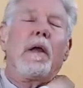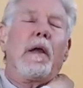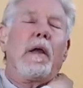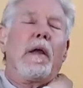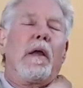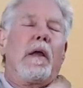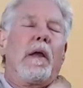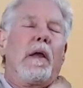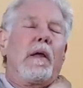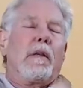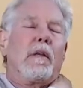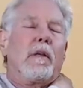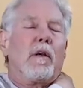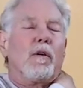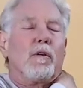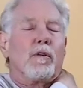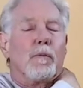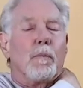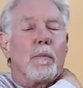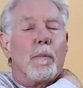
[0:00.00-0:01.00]
hand
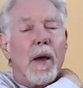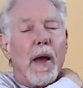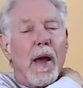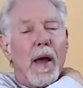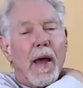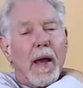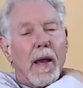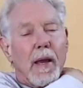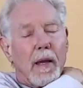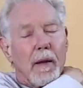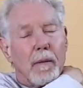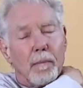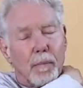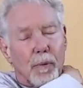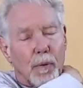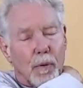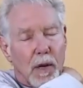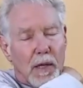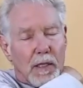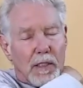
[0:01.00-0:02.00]
goes back, I'm
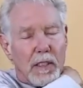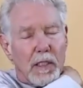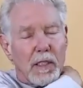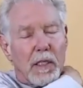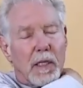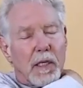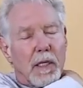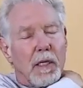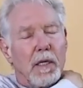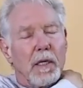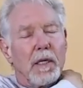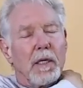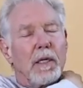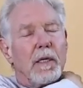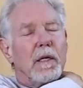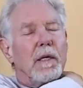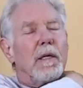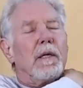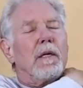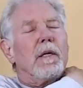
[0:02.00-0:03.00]
pressing.
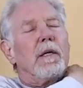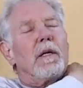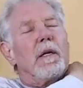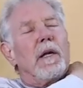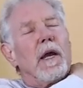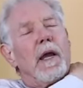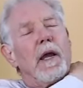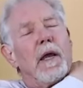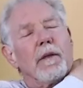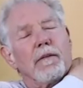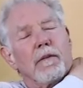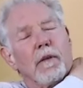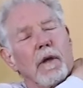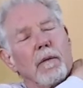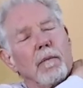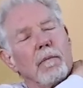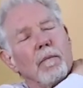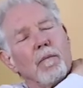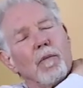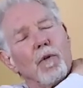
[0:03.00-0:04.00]
As
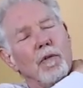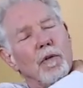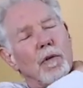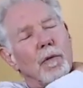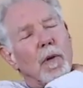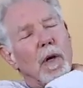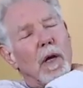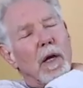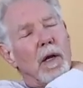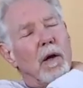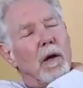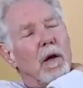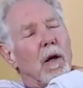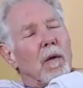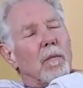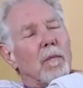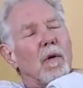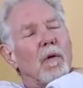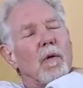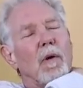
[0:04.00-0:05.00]
I'm moving my
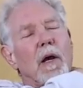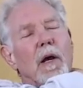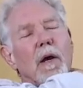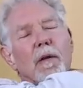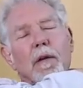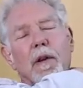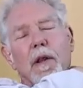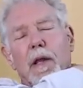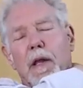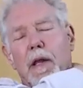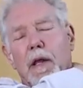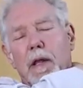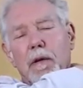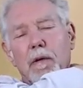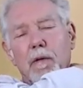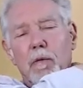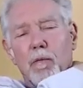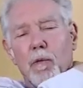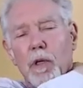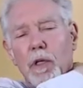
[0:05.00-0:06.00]
arm around,
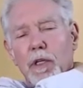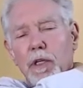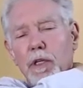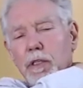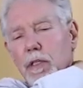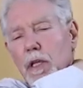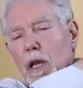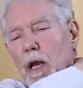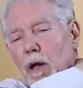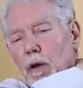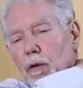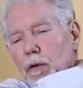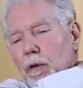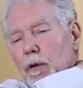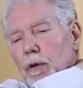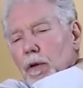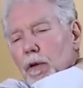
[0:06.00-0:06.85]
hand reaches out,